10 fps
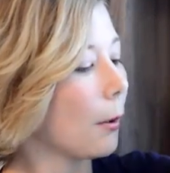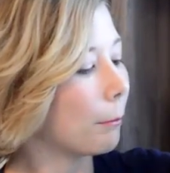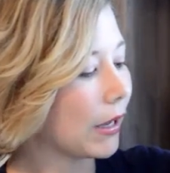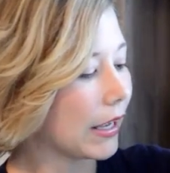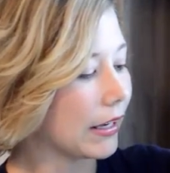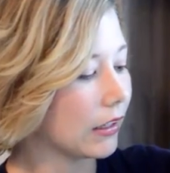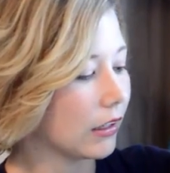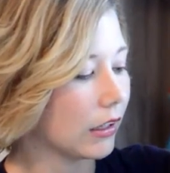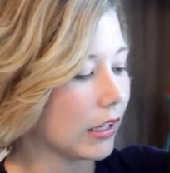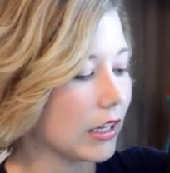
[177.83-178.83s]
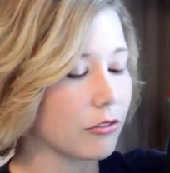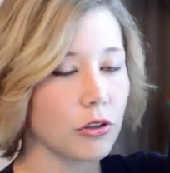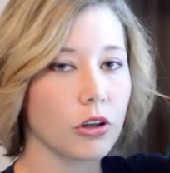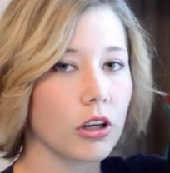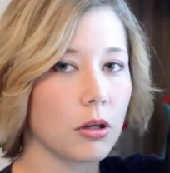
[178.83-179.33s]
But if
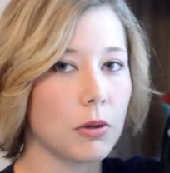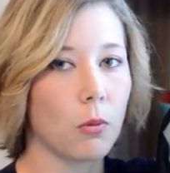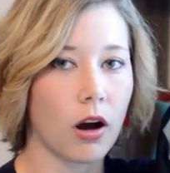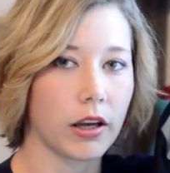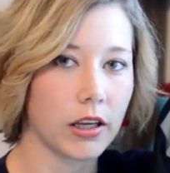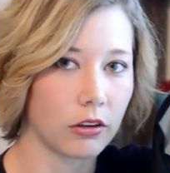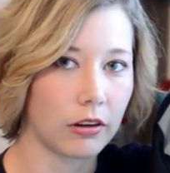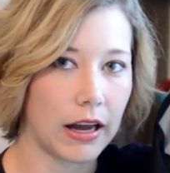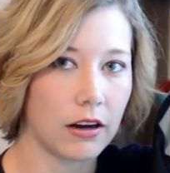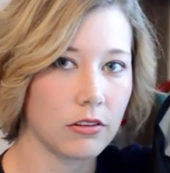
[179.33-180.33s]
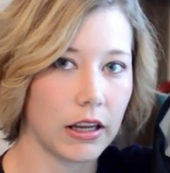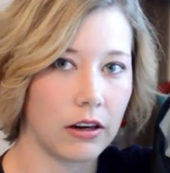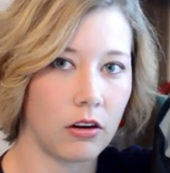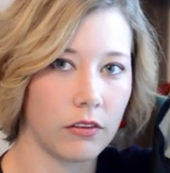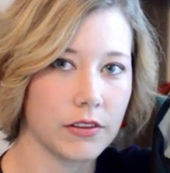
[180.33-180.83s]
you're going to be walking around and
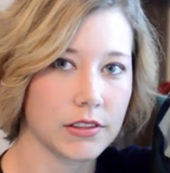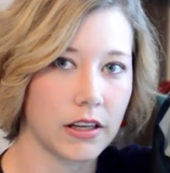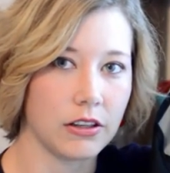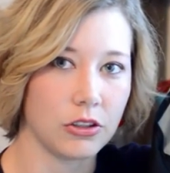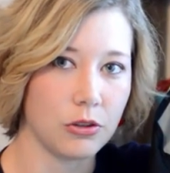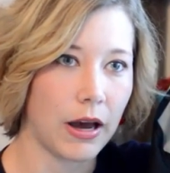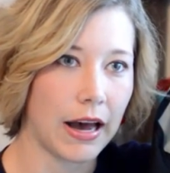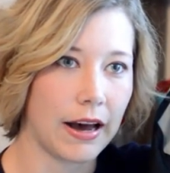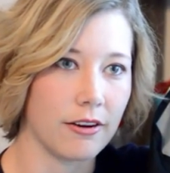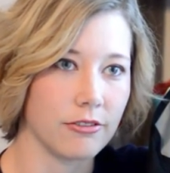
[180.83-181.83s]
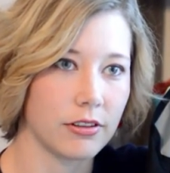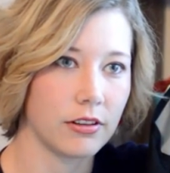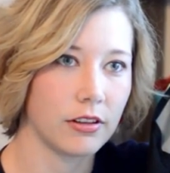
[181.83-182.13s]
all of a sudden you have